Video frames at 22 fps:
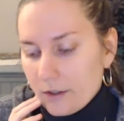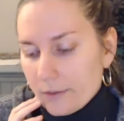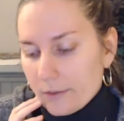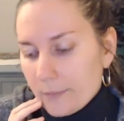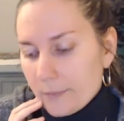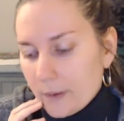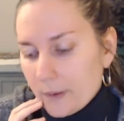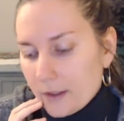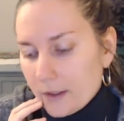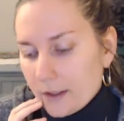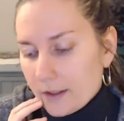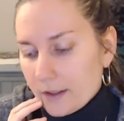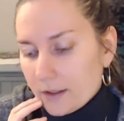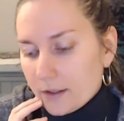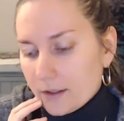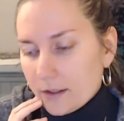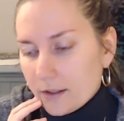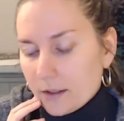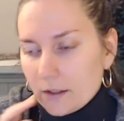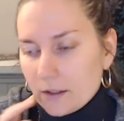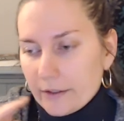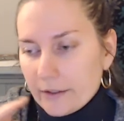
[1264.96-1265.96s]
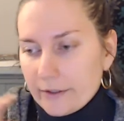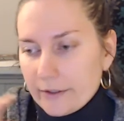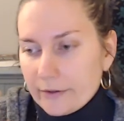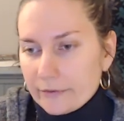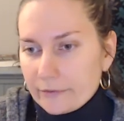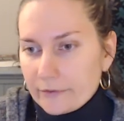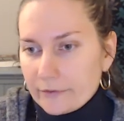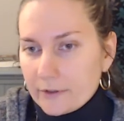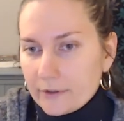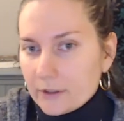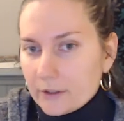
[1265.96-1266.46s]
But
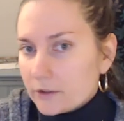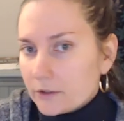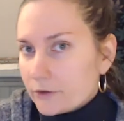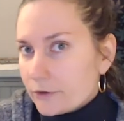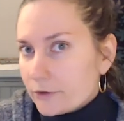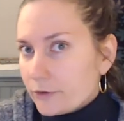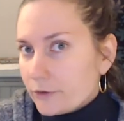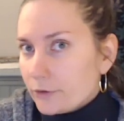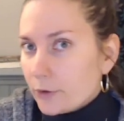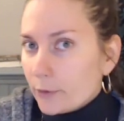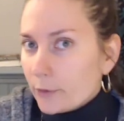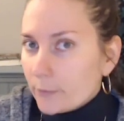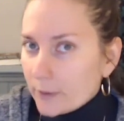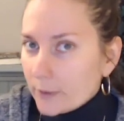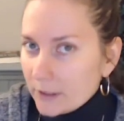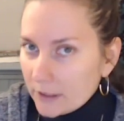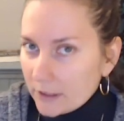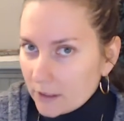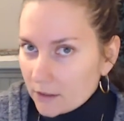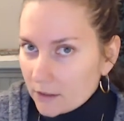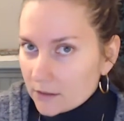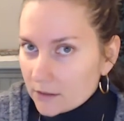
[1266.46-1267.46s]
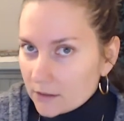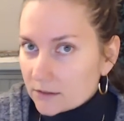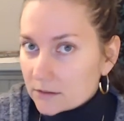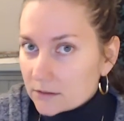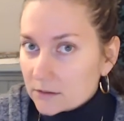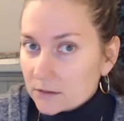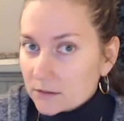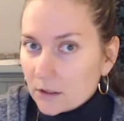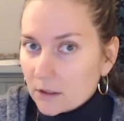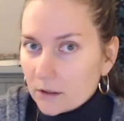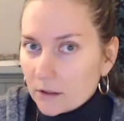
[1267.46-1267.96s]
if there's nobody else
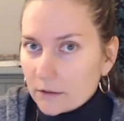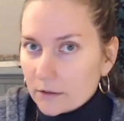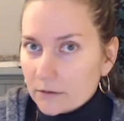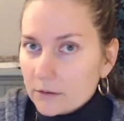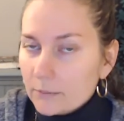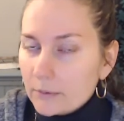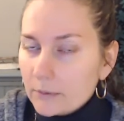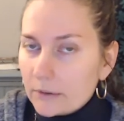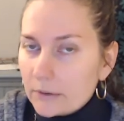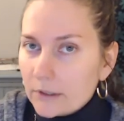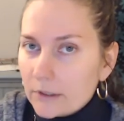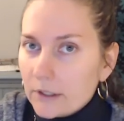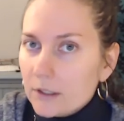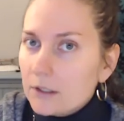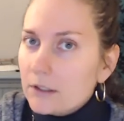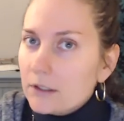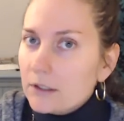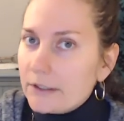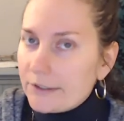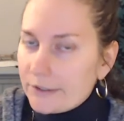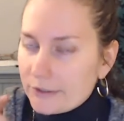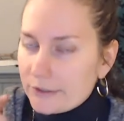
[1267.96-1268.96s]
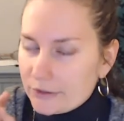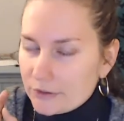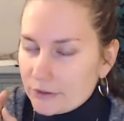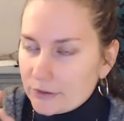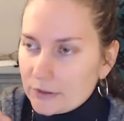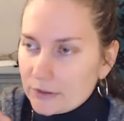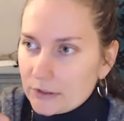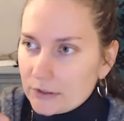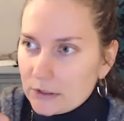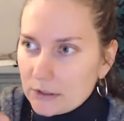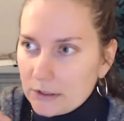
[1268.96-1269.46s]
on the board, it is
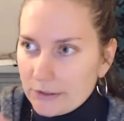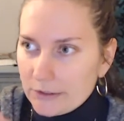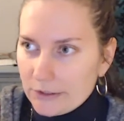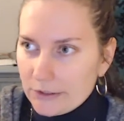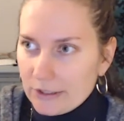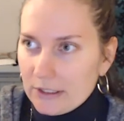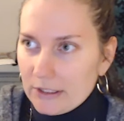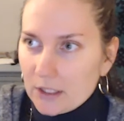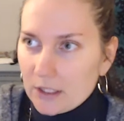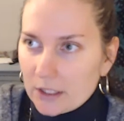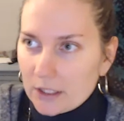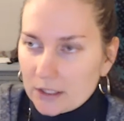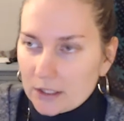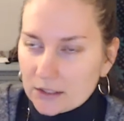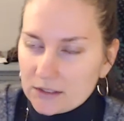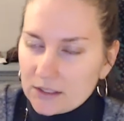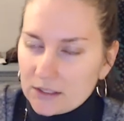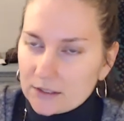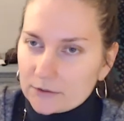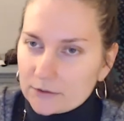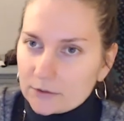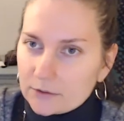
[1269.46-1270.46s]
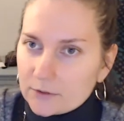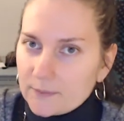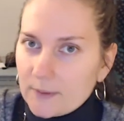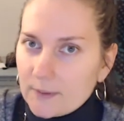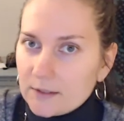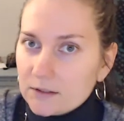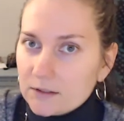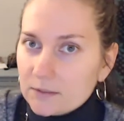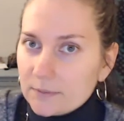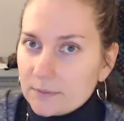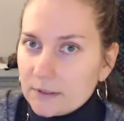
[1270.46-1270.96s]
indeed architect's
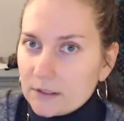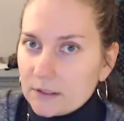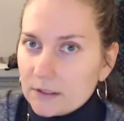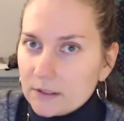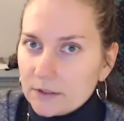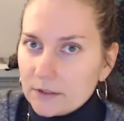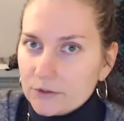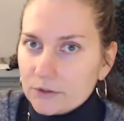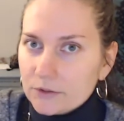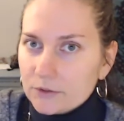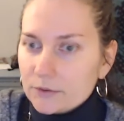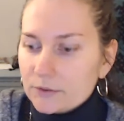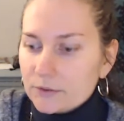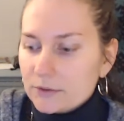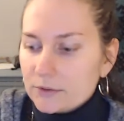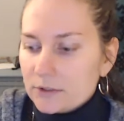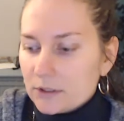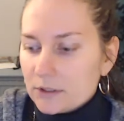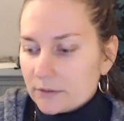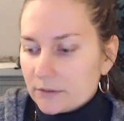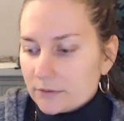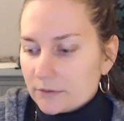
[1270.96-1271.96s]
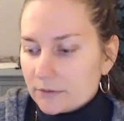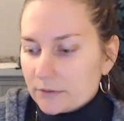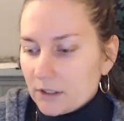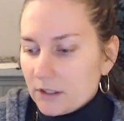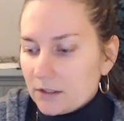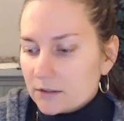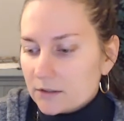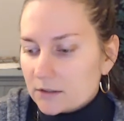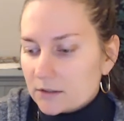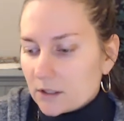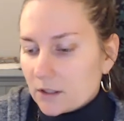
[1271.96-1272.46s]
responsibility to deliver
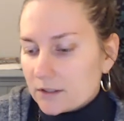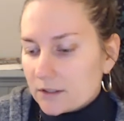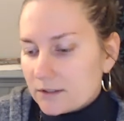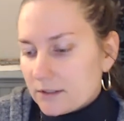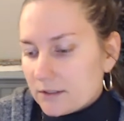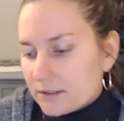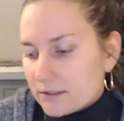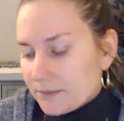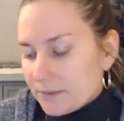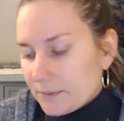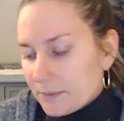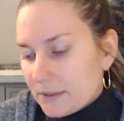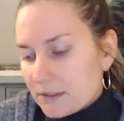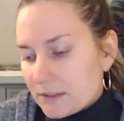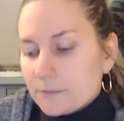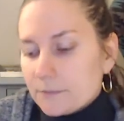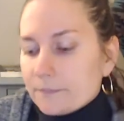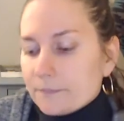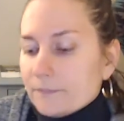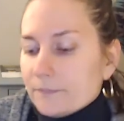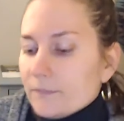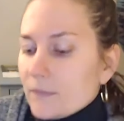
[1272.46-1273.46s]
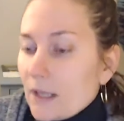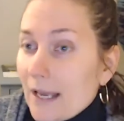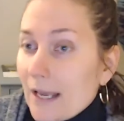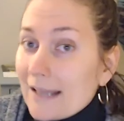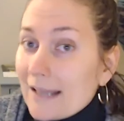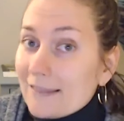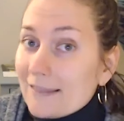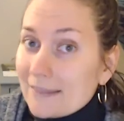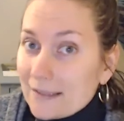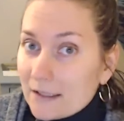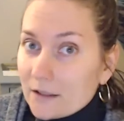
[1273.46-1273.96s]
these cost estimates
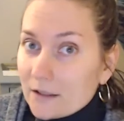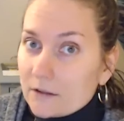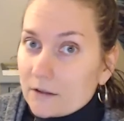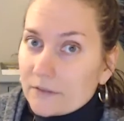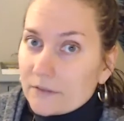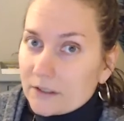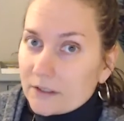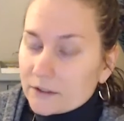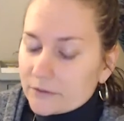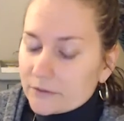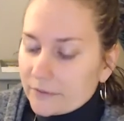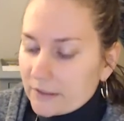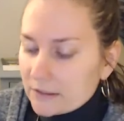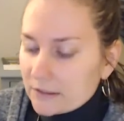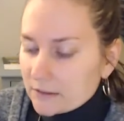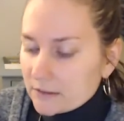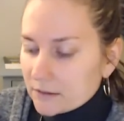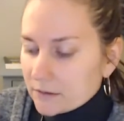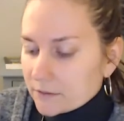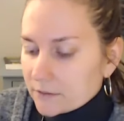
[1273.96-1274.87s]
at the end of these phases.